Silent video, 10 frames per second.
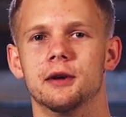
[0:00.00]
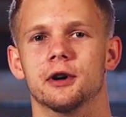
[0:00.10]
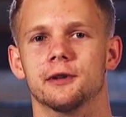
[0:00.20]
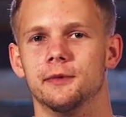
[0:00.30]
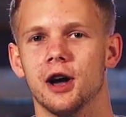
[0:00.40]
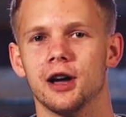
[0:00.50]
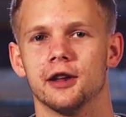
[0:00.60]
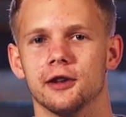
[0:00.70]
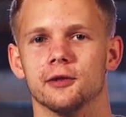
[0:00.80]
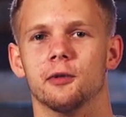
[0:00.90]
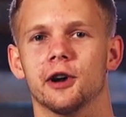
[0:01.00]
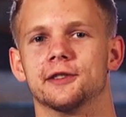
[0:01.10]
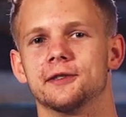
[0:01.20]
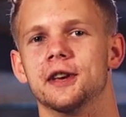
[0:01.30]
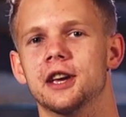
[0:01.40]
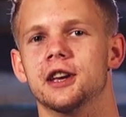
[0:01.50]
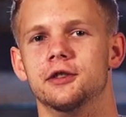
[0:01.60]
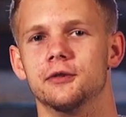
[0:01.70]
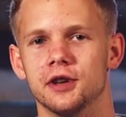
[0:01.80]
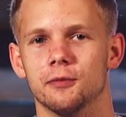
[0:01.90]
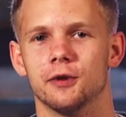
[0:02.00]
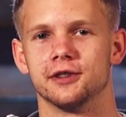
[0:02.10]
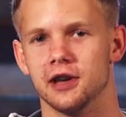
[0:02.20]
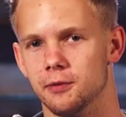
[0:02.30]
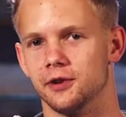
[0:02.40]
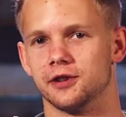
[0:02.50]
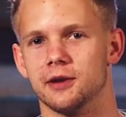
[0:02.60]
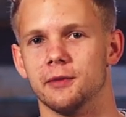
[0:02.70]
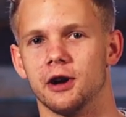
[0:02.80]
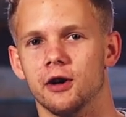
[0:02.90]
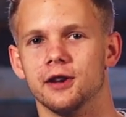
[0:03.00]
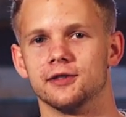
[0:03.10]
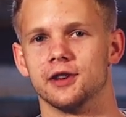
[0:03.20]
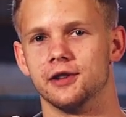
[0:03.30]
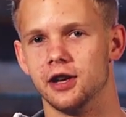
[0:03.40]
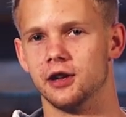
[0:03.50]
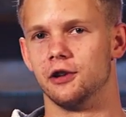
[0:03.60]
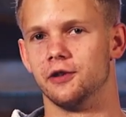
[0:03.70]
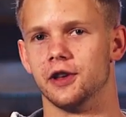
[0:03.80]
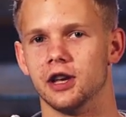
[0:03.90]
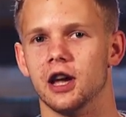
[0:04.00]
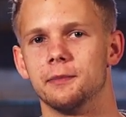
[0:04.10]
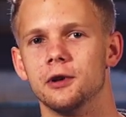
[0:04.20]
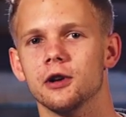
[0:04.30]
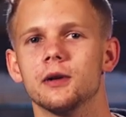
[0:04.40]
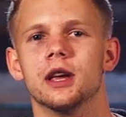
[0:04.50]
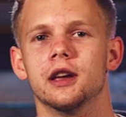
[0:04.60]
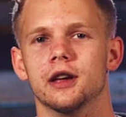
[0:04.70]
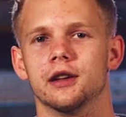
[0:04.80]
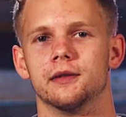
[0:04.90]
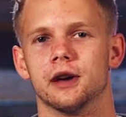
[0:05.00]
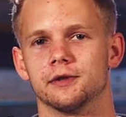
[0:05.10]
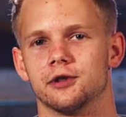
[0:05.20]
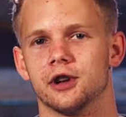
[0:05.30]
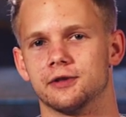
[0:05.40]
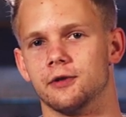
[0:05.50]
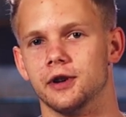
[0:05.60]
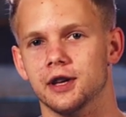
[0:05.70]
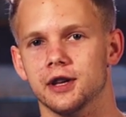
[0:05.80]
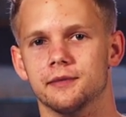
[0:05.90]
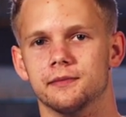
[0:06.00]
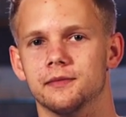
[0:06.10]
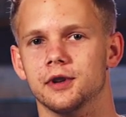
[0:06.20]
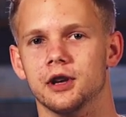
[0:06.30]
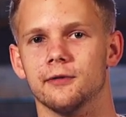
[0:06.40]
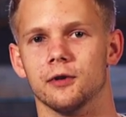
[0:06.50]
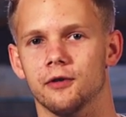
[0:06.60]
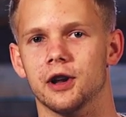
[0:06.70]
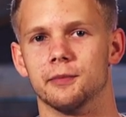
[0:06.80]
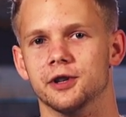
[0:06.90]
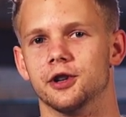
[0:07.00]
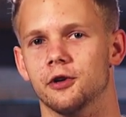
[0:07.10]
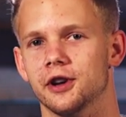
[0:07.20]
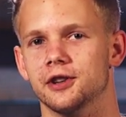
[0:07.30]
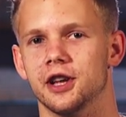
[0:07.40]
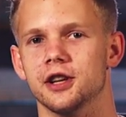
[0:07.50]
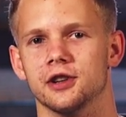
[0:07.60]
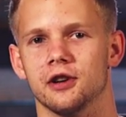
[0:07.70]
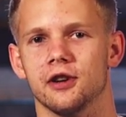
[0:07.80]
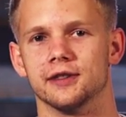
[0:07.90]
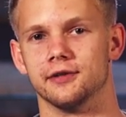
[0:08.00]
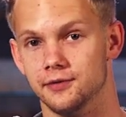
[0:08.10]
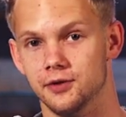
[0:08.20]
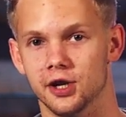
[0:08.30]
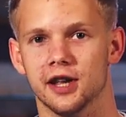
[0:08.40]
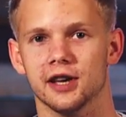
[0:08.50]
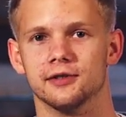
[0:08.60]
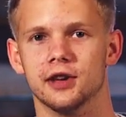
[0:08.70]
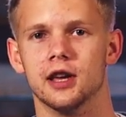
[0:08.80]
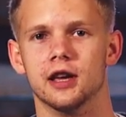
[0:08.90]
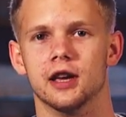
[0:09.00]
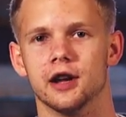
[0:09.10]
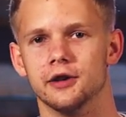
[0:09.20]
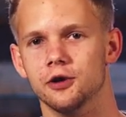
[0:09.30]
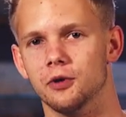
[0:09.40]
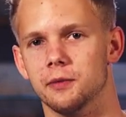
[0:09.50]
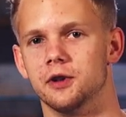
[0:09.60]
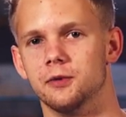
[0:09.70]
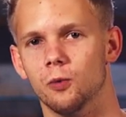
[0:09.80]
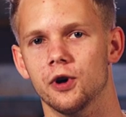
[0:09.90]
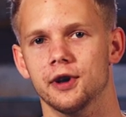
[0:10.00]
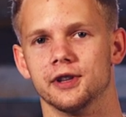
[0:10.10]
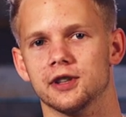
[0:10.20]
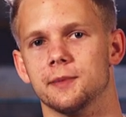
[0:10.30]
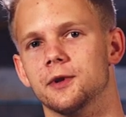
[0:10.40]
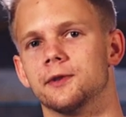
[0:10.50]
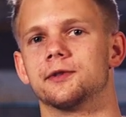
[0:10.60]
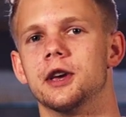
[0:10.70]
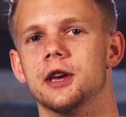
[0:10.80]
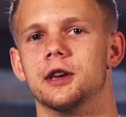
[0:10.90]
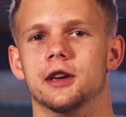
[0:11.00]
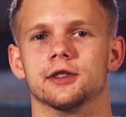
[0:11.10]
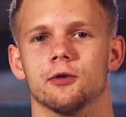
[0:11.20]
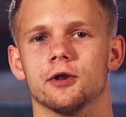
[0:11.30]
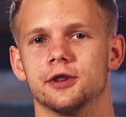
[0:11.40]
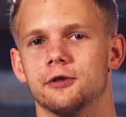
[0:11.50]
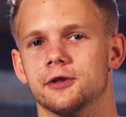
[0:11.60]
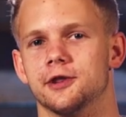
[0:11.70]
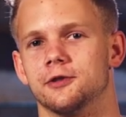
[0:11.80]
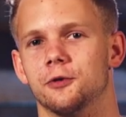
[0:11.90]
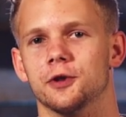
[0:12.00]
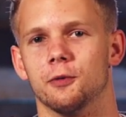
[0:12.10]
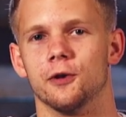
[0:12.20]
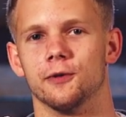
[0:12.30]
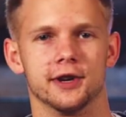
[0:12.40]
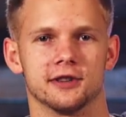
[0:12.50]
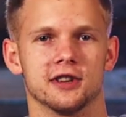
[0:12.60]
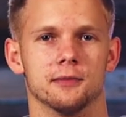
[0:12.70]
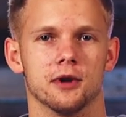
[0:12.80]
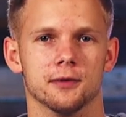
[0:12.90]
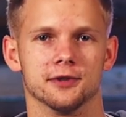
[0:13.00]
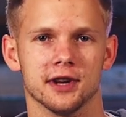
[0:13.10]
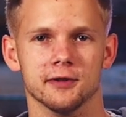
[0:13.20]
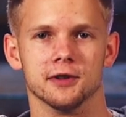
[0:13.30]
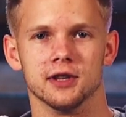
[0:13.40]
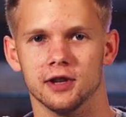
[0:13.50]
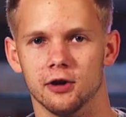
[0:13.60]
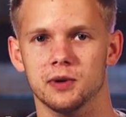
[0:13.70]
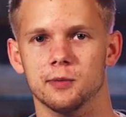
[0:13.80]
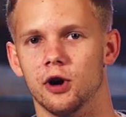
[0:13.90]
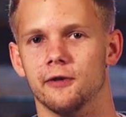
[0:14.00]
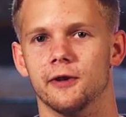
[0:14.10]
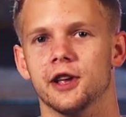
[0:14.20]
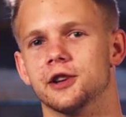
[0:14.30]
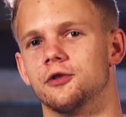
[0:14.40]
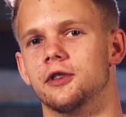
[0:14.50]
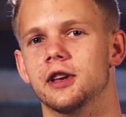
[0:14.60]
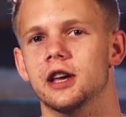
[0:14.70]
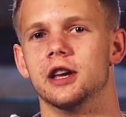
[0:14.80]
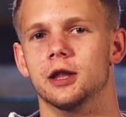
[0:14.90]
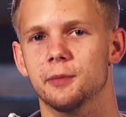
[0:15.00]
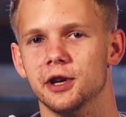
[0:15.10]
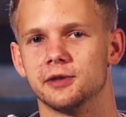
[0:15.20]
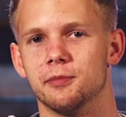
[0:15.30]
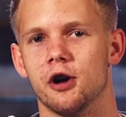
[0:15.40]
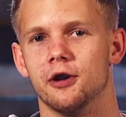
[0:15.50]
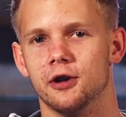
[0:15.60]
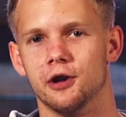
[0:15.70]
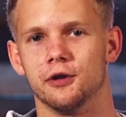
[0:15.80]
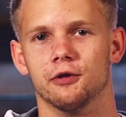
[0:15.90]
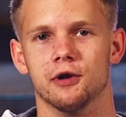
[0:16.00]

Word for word: but God had other plans. Union wasn't able to accept my credits I'd taken during that gap year, and I was transferring in to cover a lot of my general education classes, gen eds, and I knew Liberty would accept those. As the largest Christian school in the world, they accept almost everything to help people out financially. The biggest barrier to going to